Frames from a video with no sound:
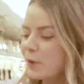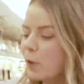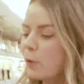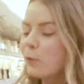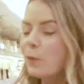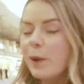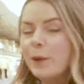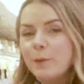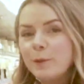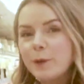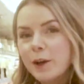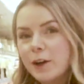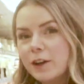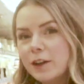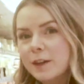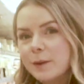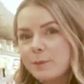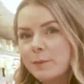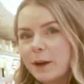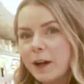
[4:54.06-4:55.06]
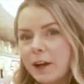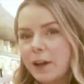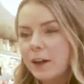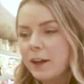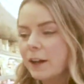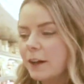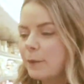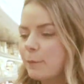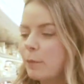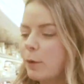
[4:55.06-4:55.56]
When we are
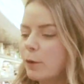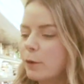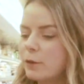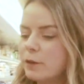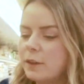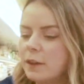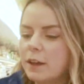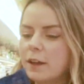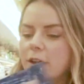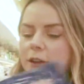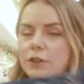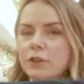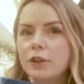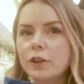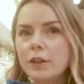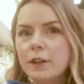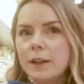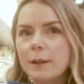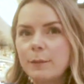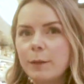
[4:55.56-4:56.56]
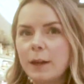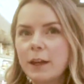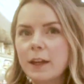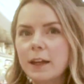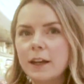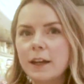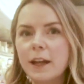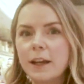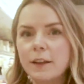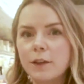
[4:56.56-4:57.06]
comparing both the turkey
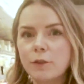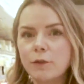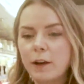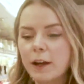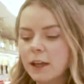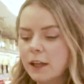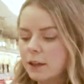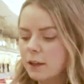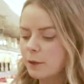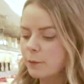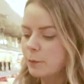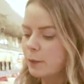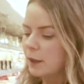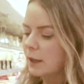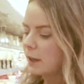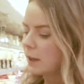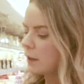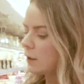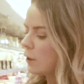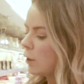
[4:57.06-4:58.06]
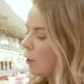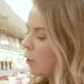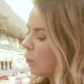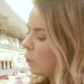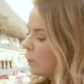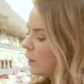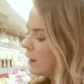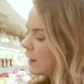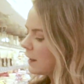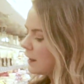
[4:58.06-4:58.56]
bacon and the regular bacon,
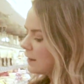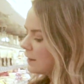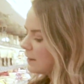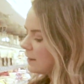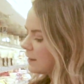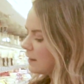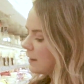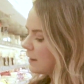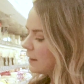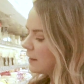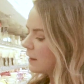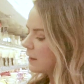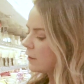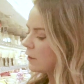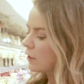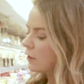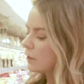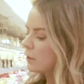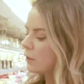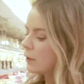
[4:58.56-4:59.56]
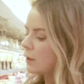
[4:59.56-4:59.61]
we can see that there's